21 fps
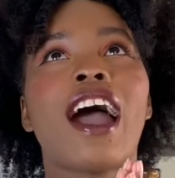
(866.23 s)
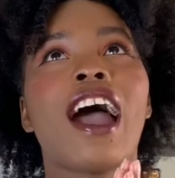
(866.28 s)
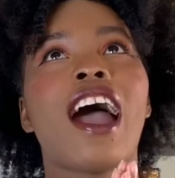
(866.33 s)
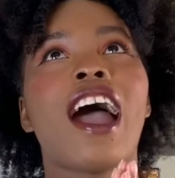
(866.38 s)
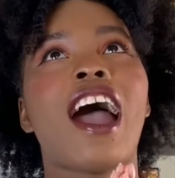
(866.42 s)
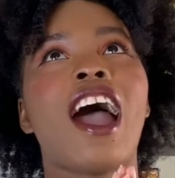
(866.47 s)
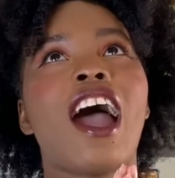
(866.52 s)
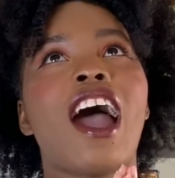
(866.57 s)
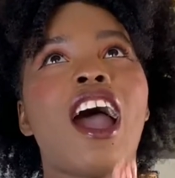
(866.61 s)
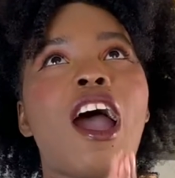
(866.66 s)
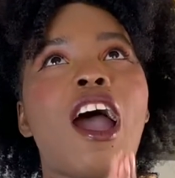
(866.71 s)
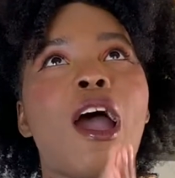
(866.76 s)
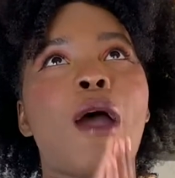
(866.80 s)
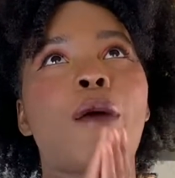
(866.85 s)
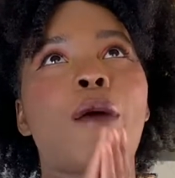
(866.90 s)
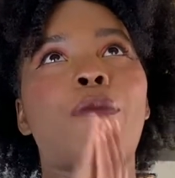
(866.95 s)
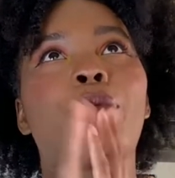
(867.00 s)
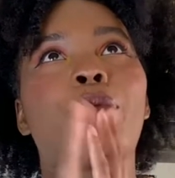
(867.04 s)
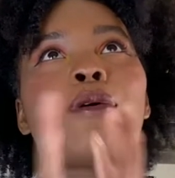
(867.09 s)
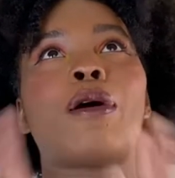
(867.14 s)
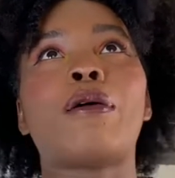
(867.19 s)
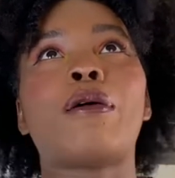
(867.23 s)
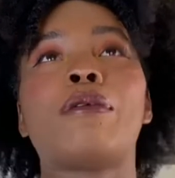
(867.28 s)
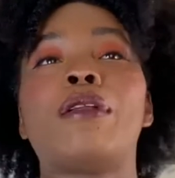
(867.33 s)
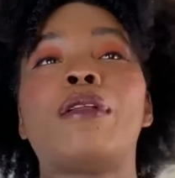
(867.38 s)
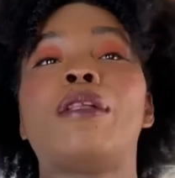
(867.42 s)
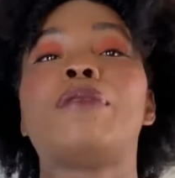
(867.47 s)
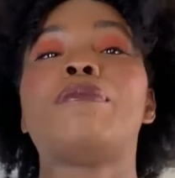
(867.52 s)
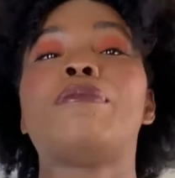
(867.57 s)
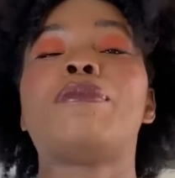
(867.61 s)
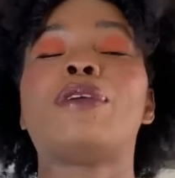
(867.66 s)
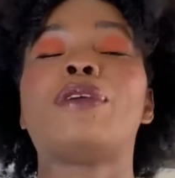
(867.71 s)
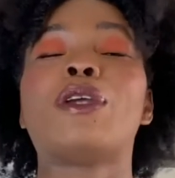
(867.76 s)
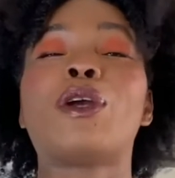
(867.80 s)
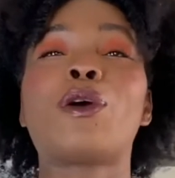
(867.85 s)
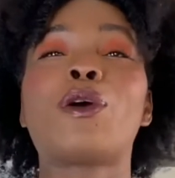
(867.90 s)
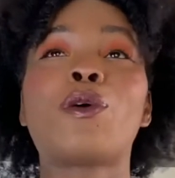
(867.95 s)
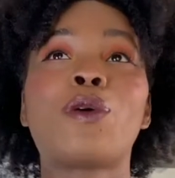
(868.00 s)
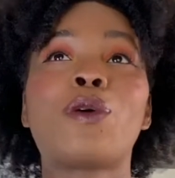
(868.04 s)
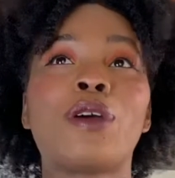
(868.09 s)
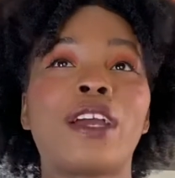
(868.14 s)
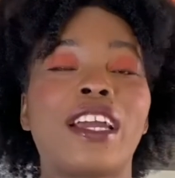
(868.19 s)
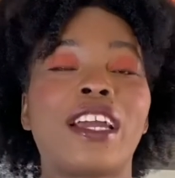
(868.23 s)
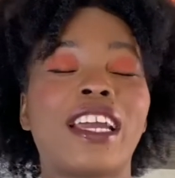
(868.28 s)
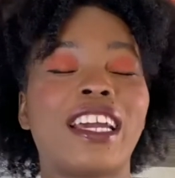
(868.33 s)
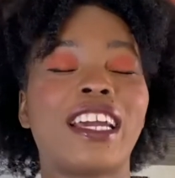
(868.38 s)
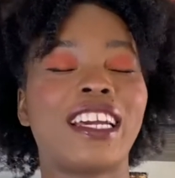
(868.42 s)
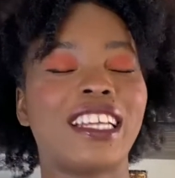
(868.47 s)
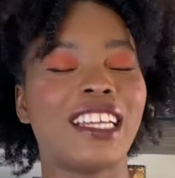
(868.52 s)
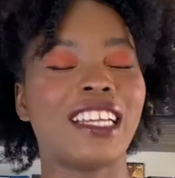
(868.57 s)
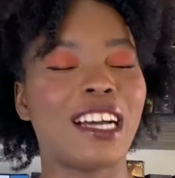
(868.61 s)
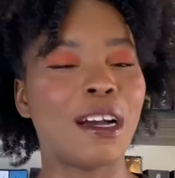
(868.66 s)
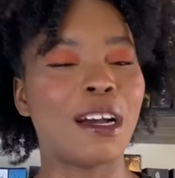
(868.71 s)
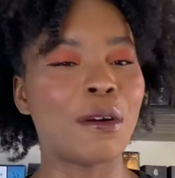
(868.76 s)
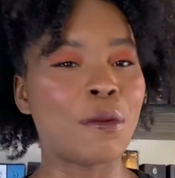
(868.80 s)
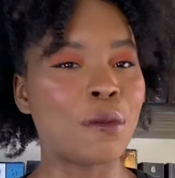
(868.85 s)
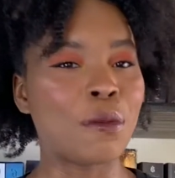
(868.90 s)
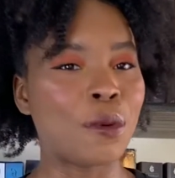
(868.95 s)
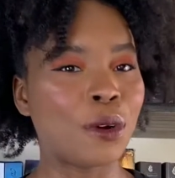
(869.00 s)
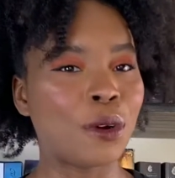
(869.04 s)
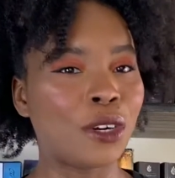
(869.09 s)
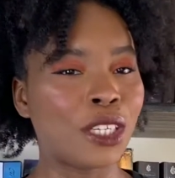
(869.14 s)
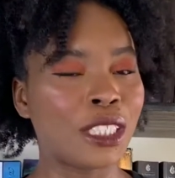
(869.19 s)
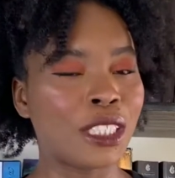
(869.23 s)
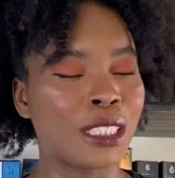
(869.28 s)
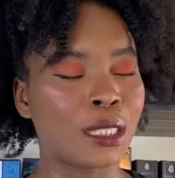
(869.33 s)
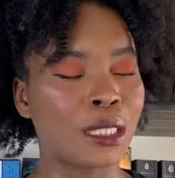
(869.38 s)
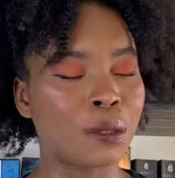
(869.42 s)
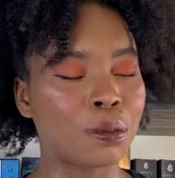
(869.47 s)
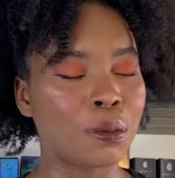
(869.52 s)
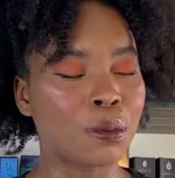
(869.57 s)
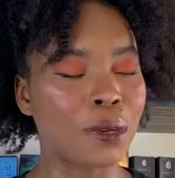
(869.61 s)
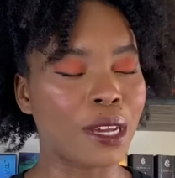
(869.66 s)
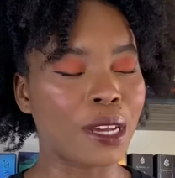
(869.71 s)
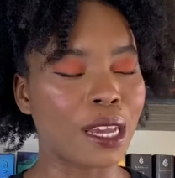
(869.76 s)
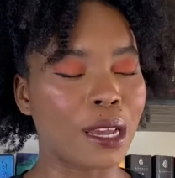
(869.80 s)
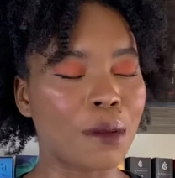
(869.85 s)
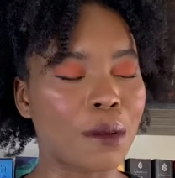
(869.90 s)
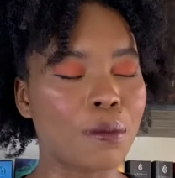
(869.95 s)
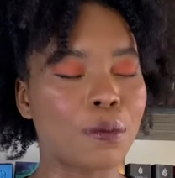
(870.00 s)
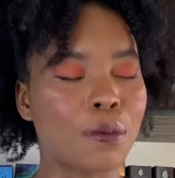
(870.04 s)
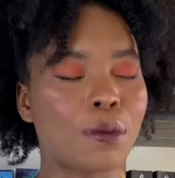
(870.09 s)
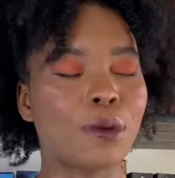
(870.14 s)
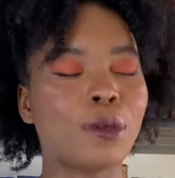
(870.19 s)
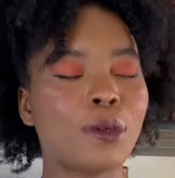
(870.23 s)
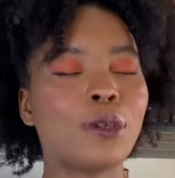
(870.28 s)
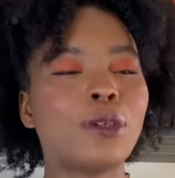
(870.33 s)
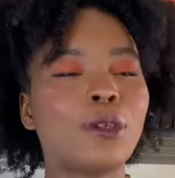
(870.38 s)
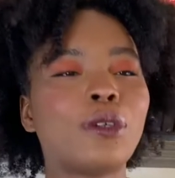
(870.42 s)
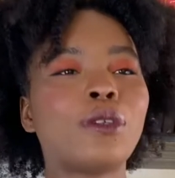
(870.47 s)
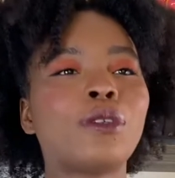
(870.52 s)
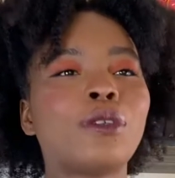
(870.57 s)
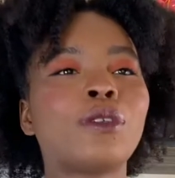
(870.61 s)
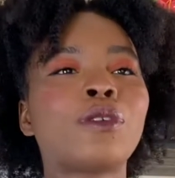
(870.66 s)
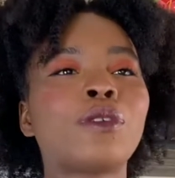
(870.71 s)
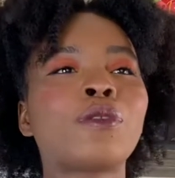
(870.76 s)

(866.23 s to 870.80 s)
I'll probably be quicker than most people.